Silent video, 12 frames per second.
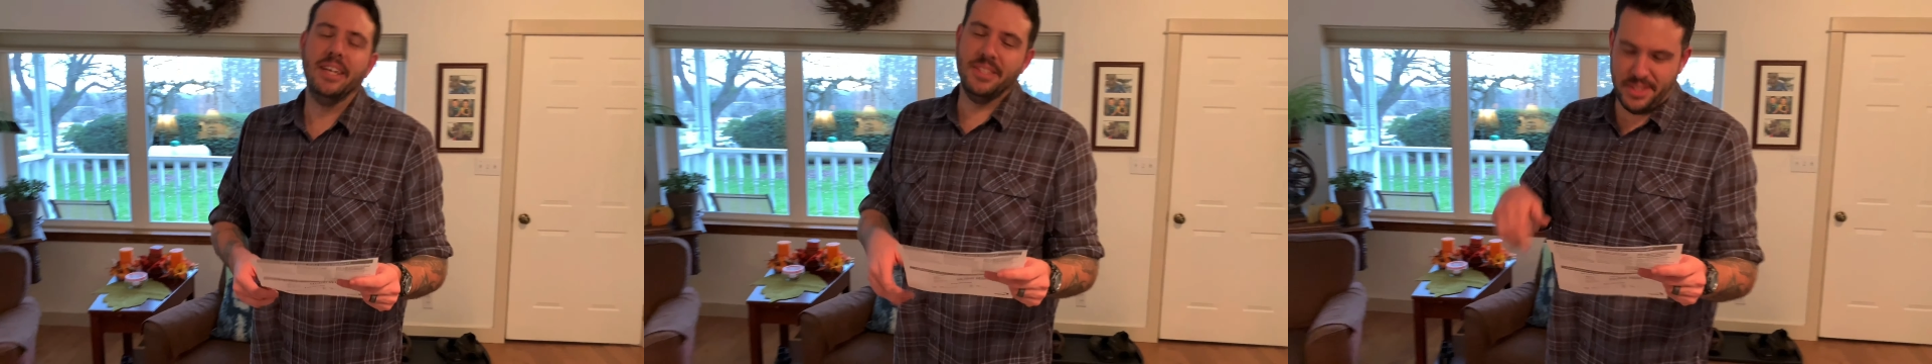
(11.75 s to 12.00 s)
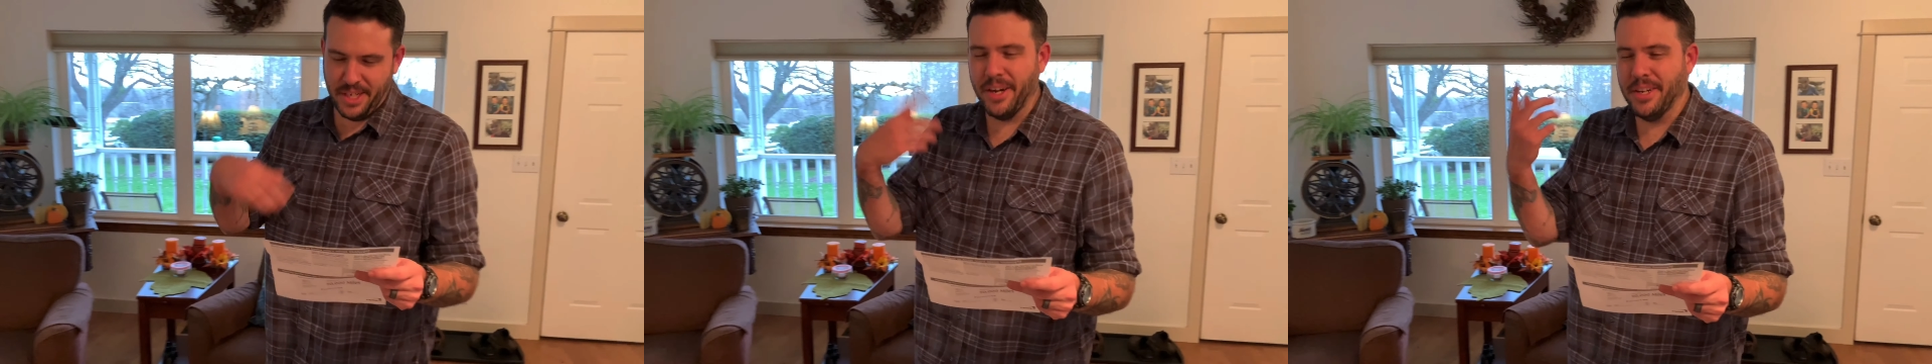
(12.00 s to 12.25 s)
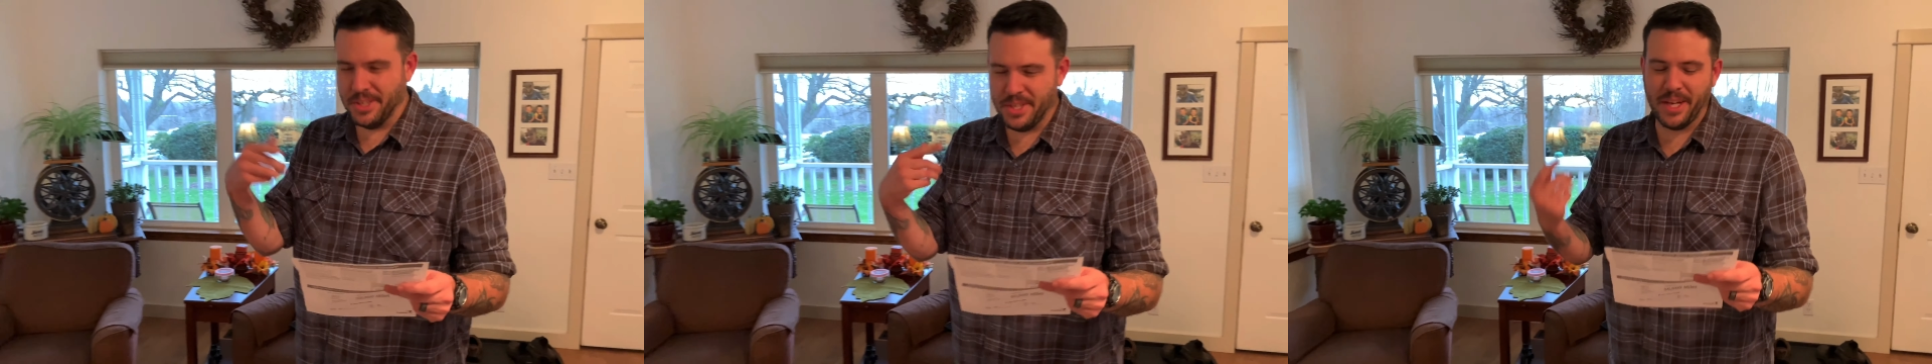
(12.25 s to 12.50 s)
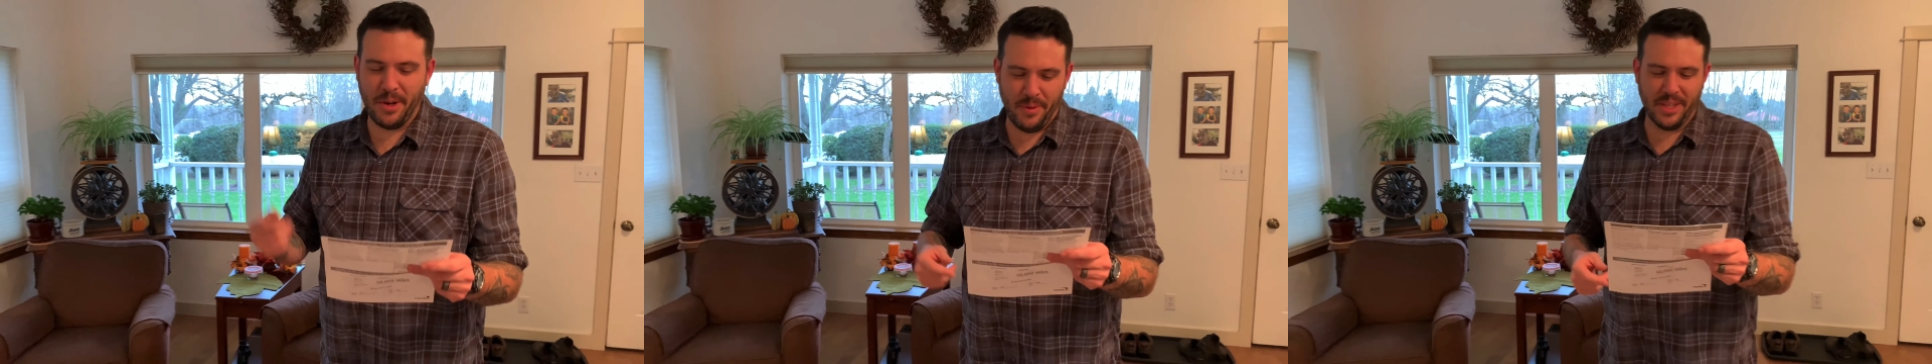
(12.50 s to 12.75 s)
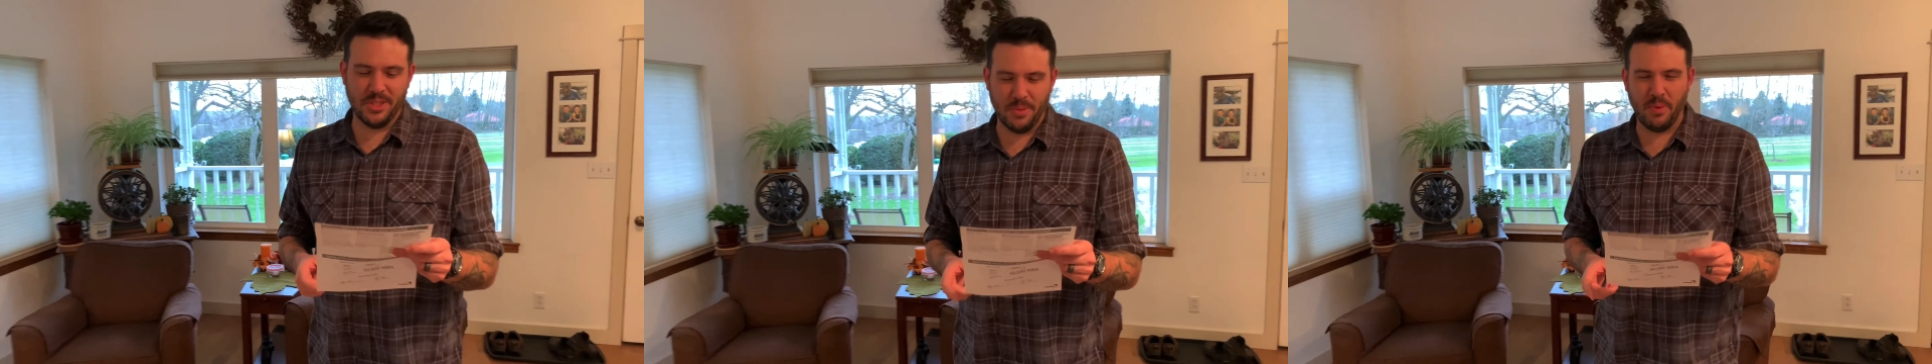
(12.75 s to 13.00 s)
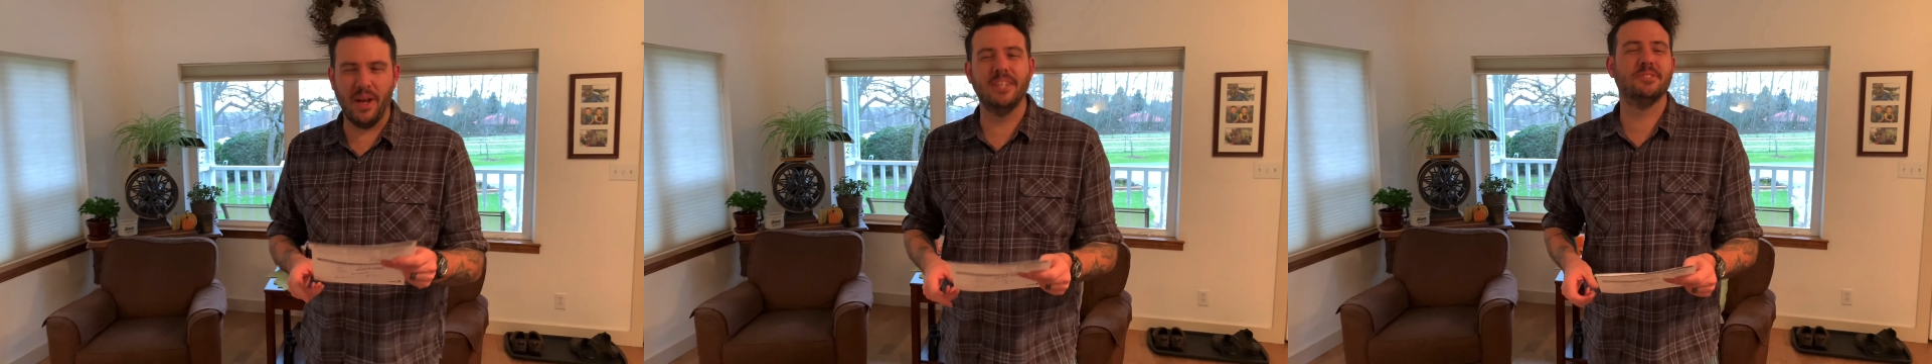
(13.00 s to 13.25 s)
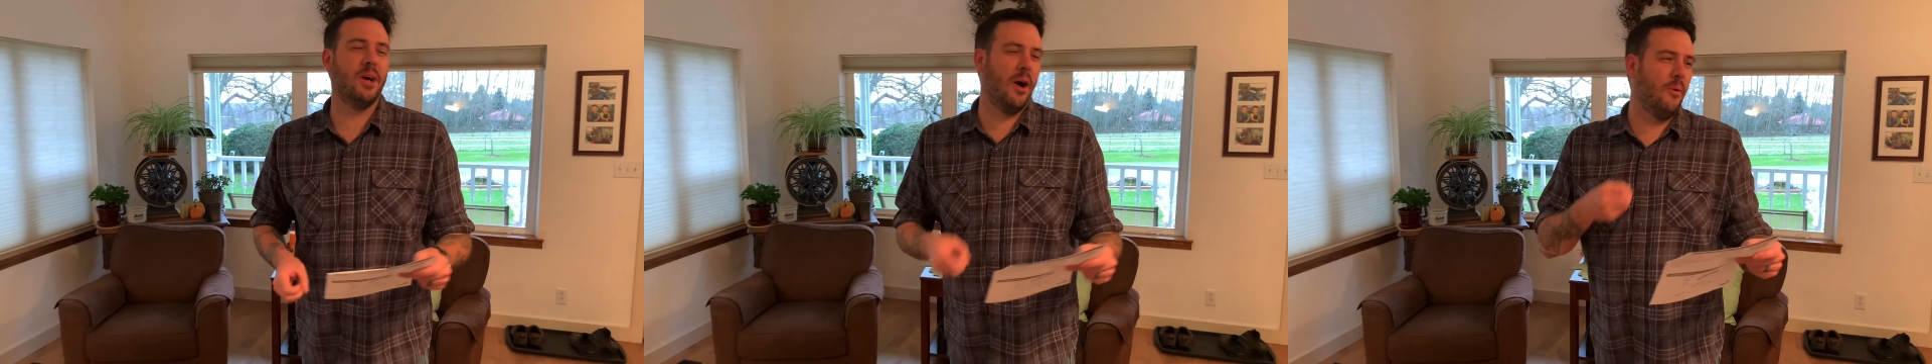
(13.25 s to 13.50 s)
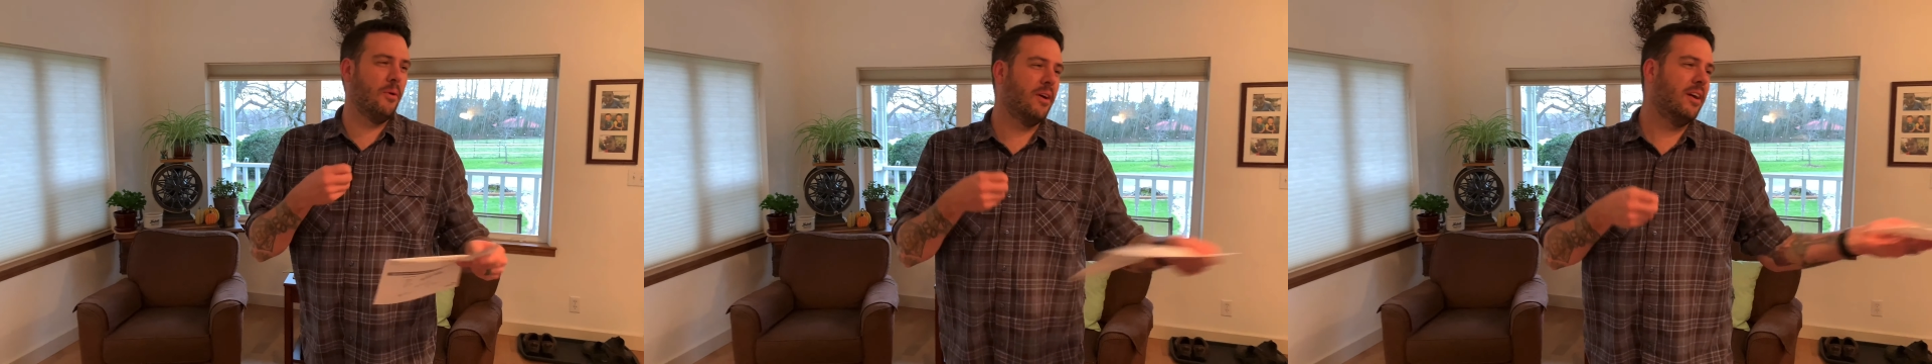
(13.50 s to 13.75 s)
Share your chicken wing surprise.
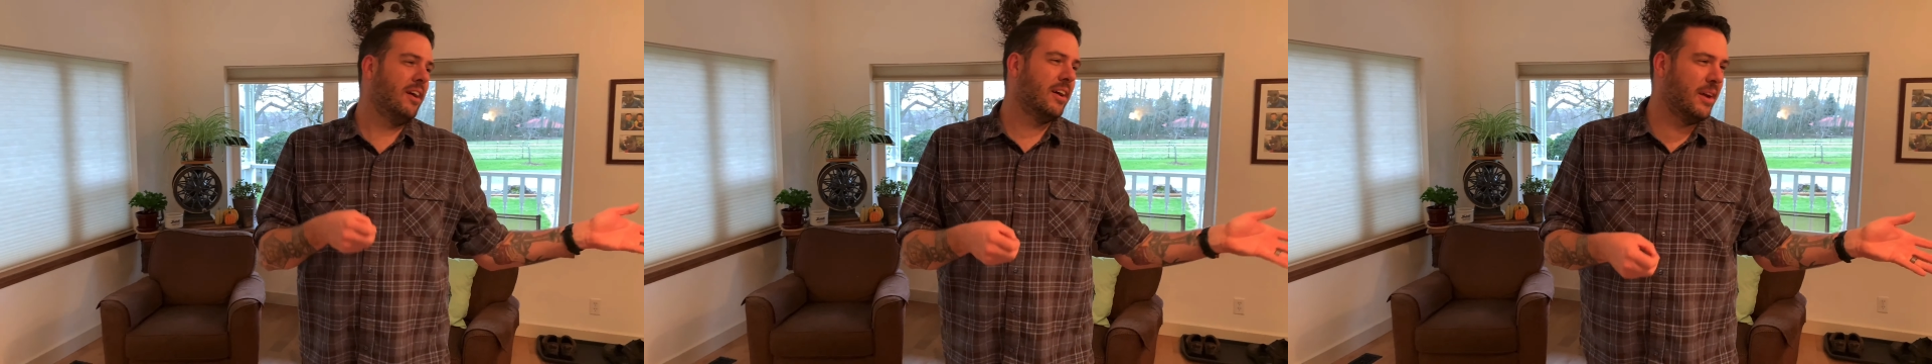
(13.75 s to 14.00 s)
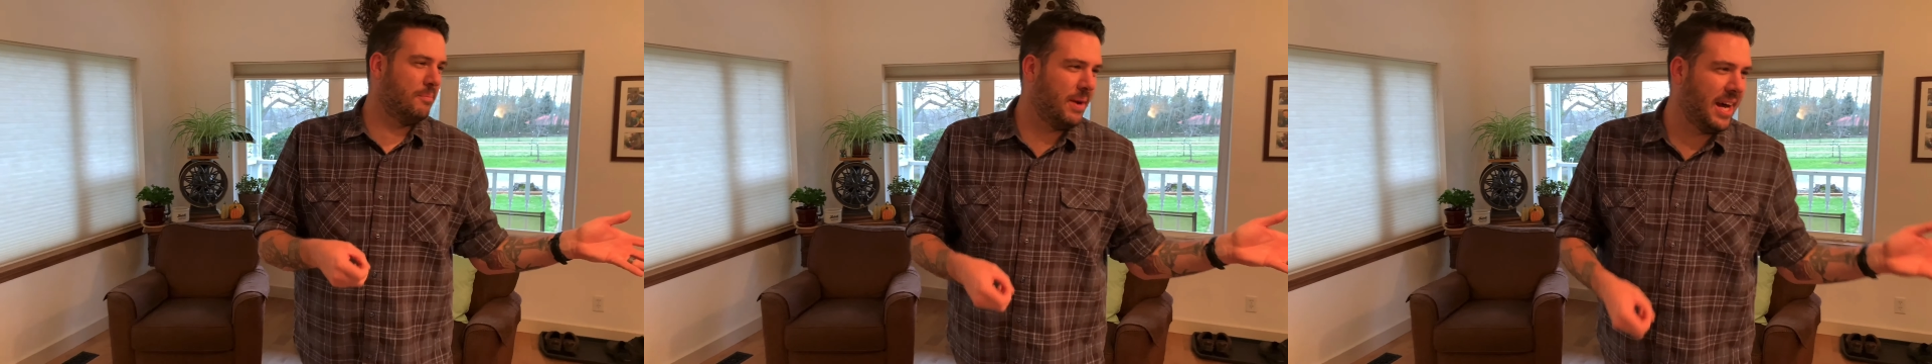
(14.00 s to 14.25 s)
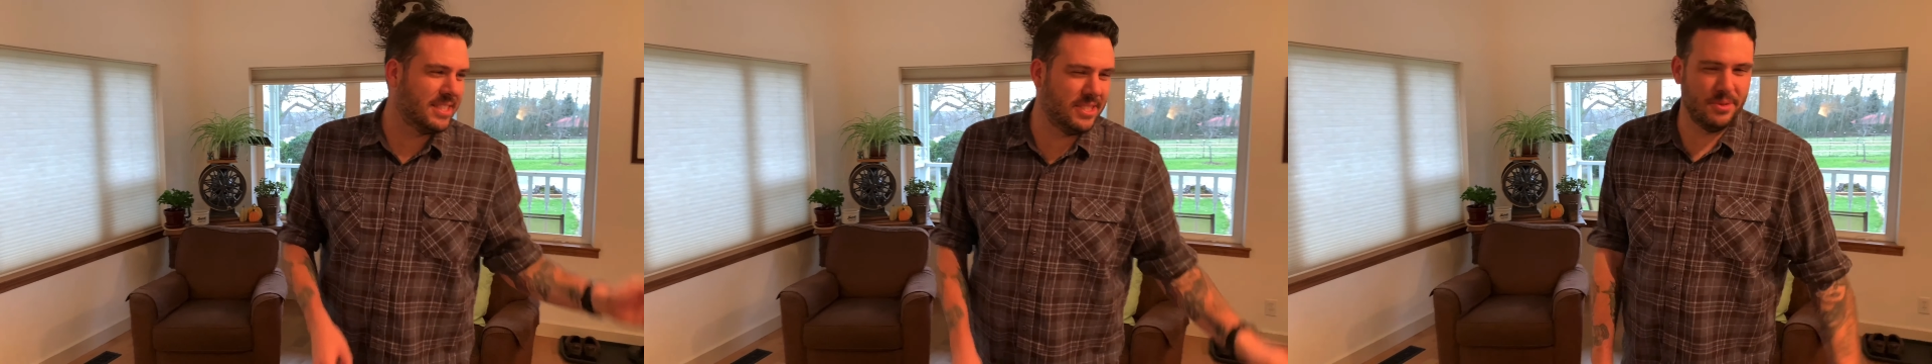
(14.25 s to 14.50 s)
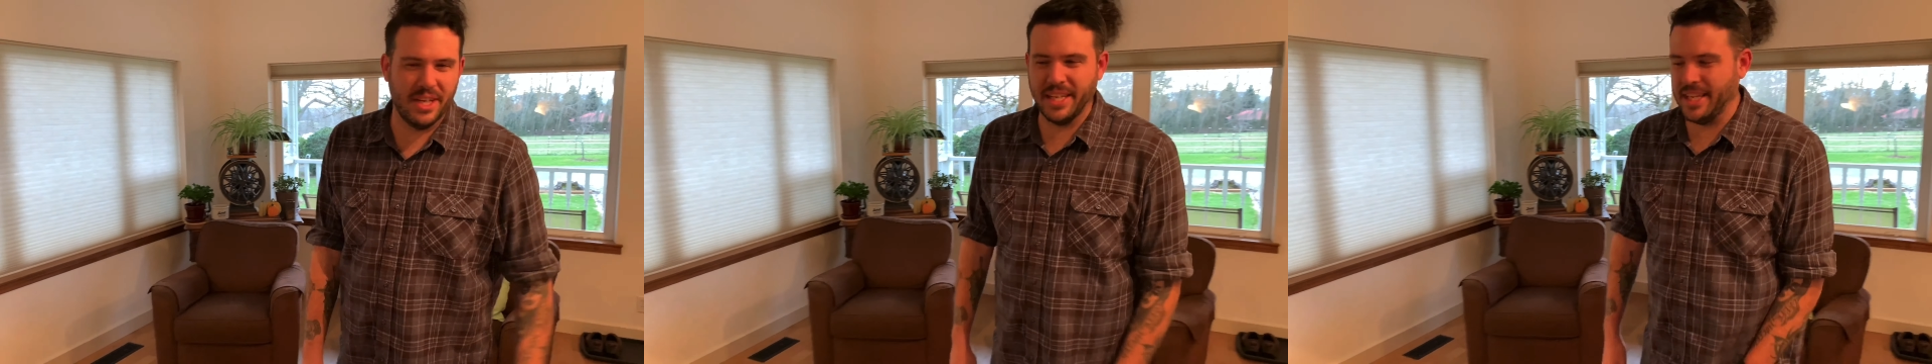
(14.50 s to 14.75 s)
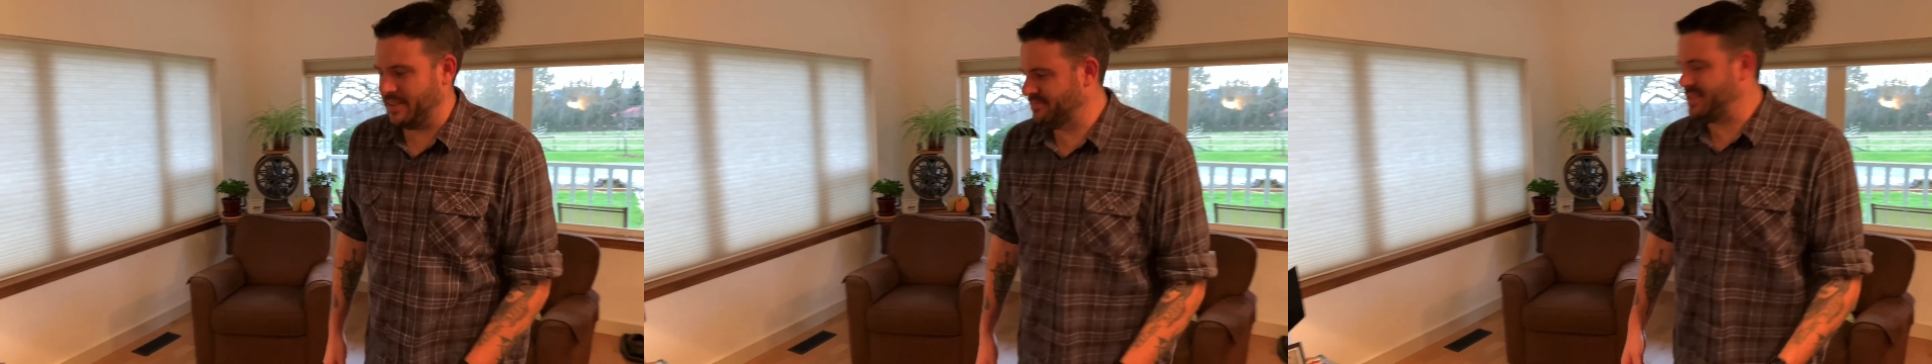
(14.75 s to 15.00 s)
Don't worry, I'll get back to you when I can't.